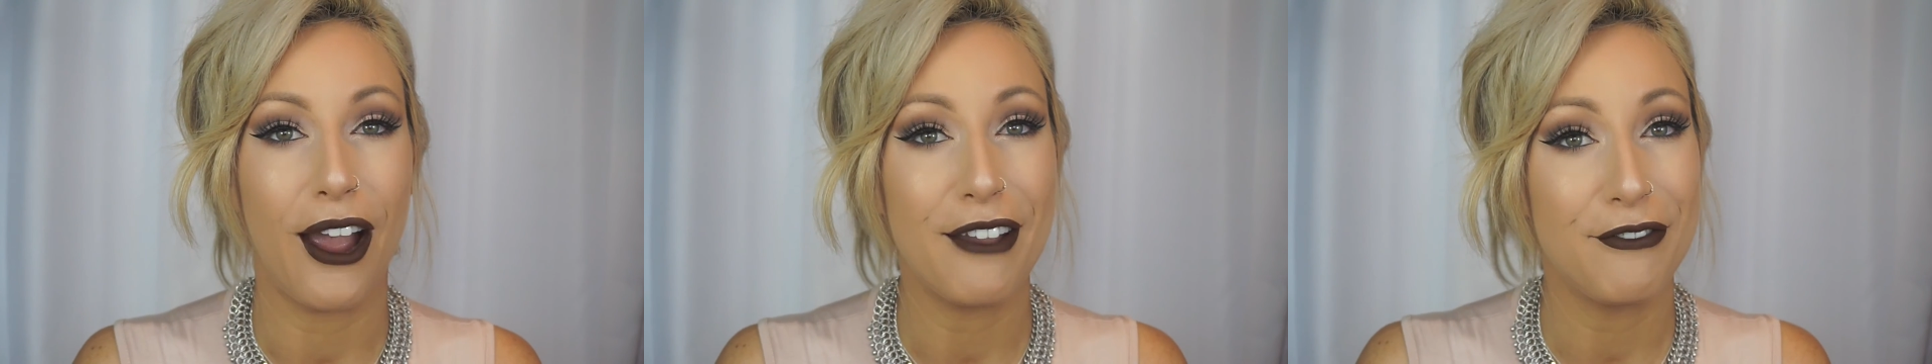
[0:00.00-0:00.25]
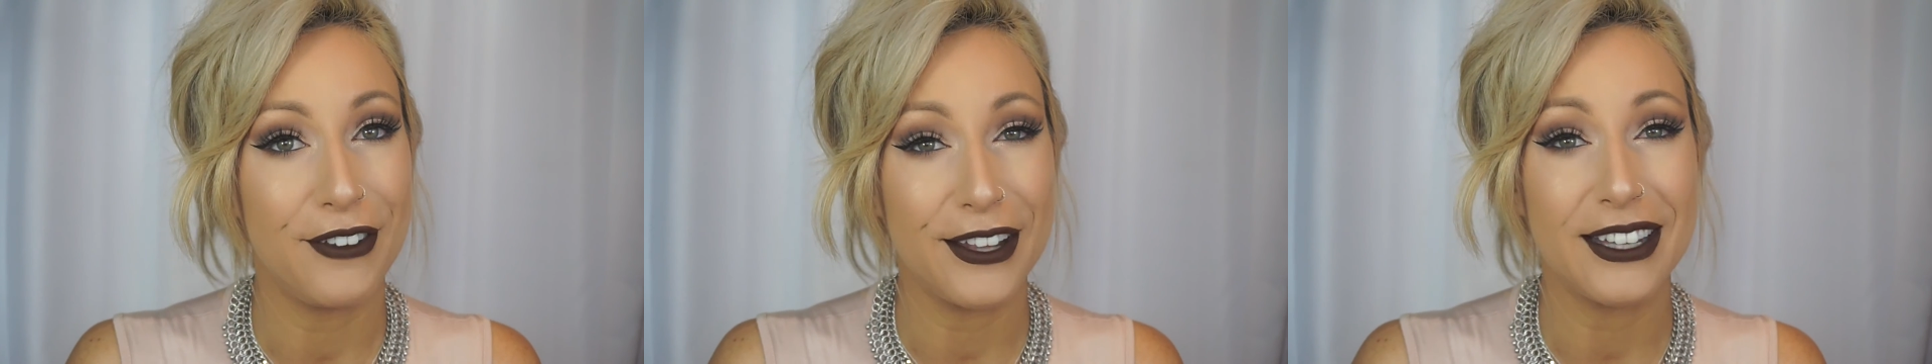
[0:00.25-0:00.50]

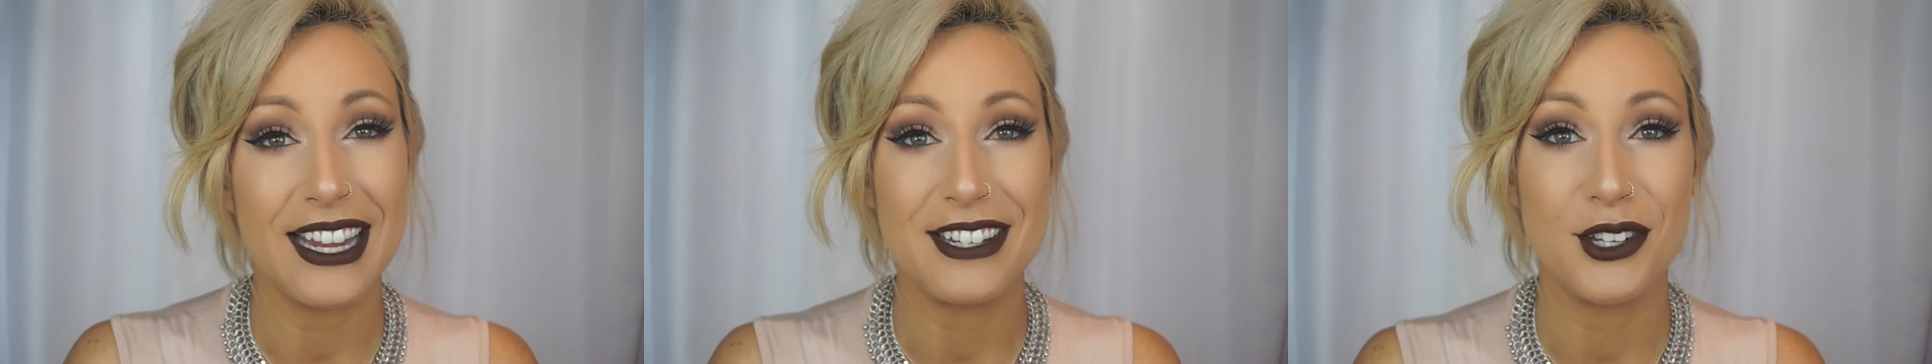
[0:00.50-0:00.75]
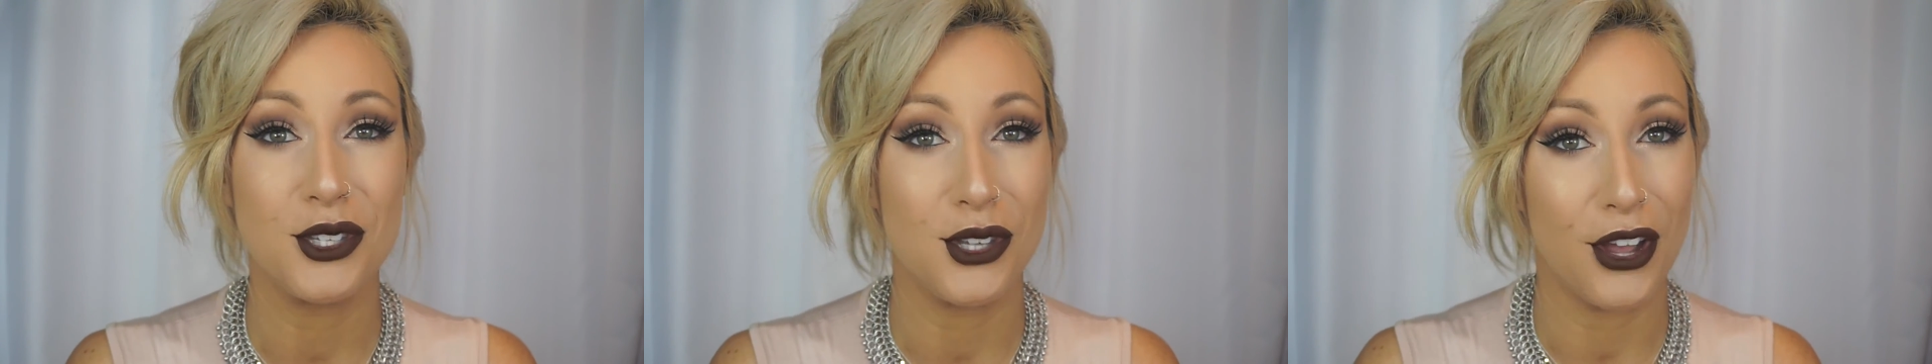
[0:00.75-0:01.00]
I feel it
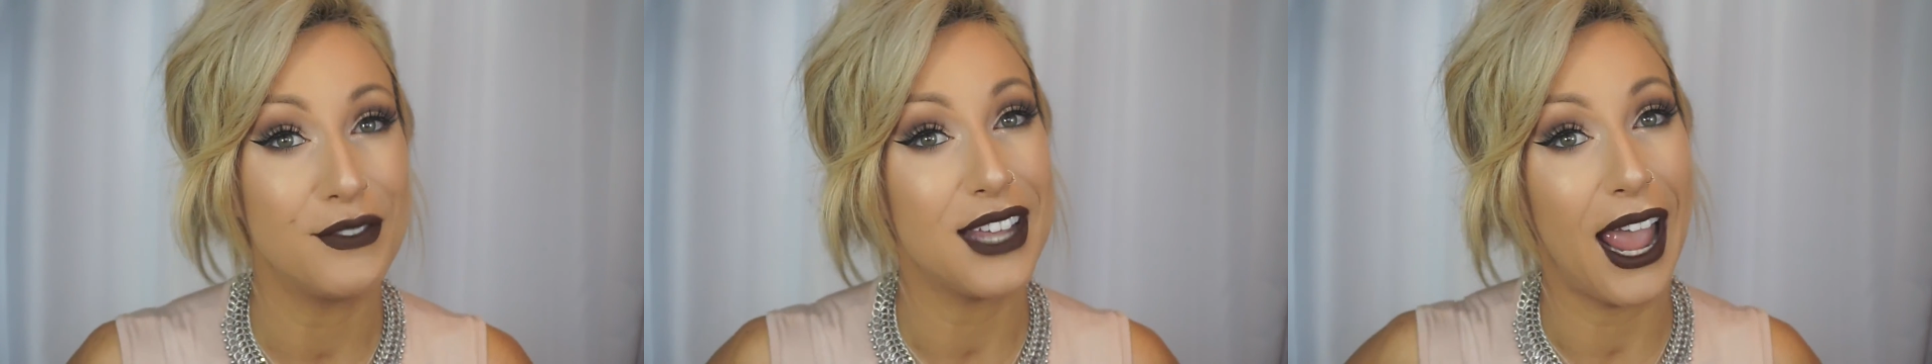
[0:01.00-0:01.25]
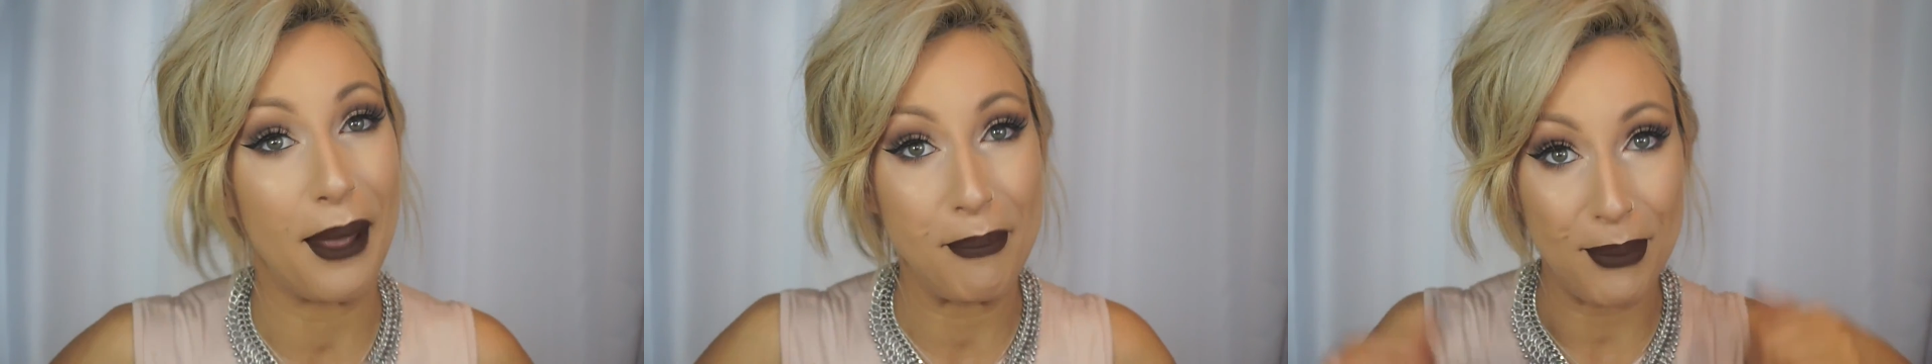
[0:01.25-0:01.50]
deserves
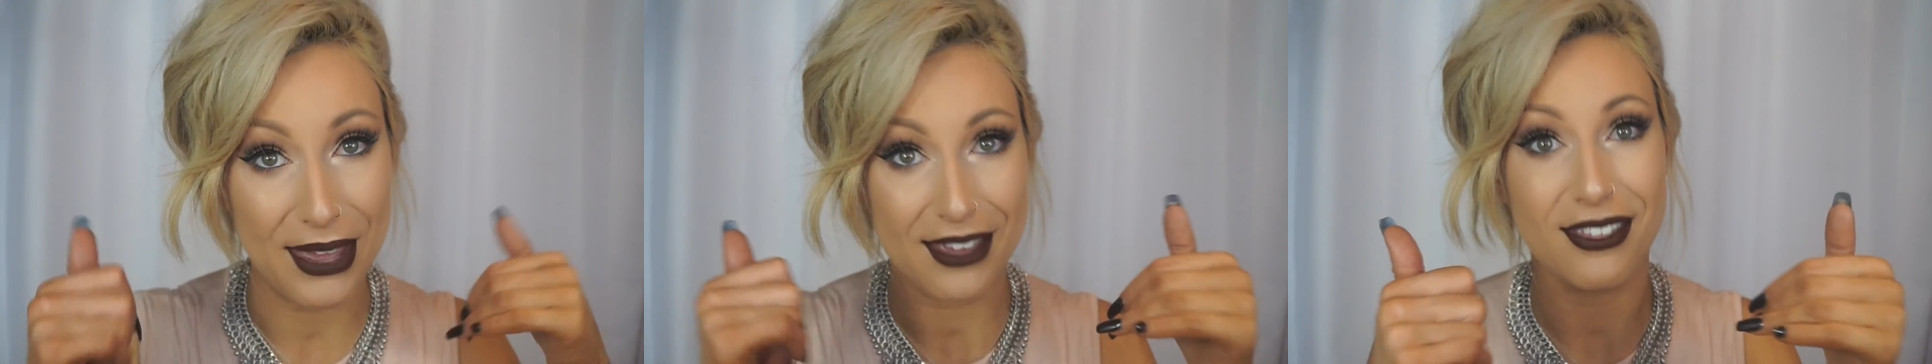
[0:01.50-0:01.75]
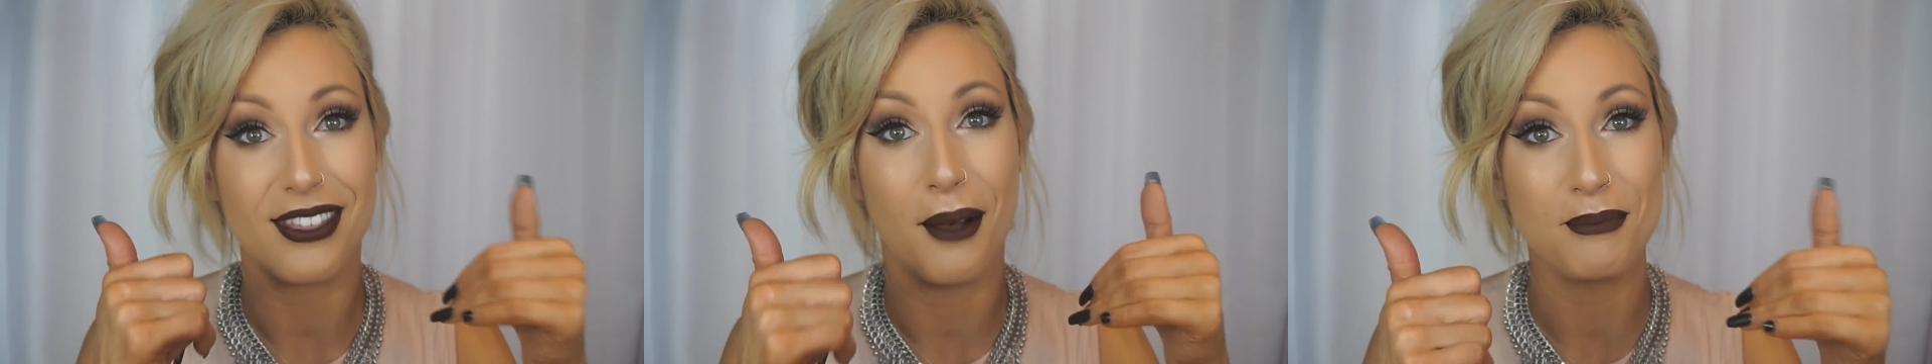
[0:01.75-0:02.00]
a
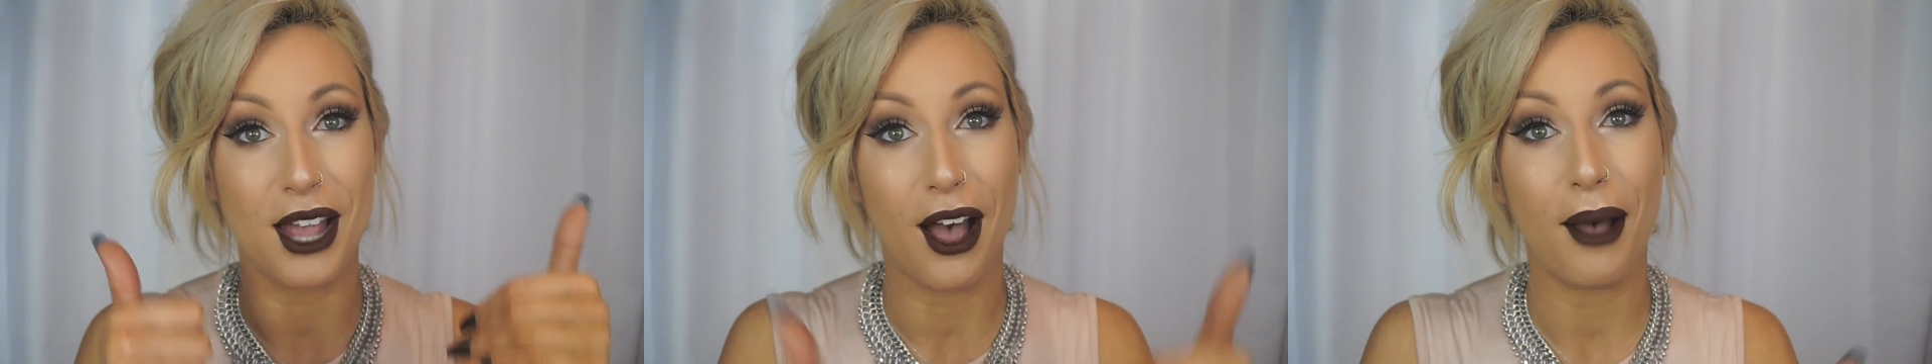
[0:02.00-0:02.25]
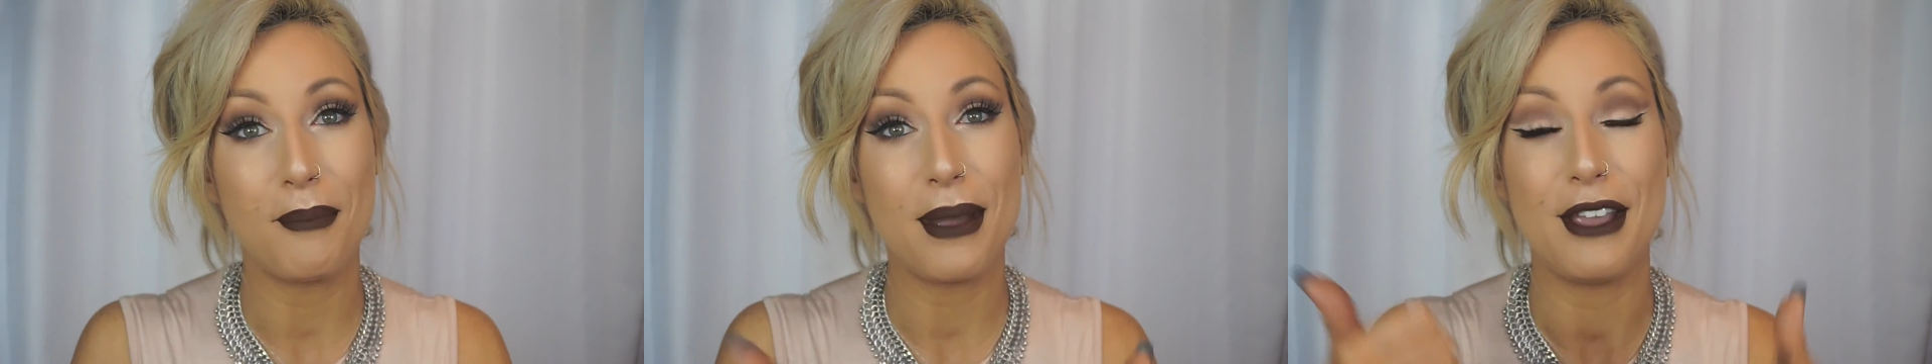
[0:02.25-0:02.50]
big thumbs up.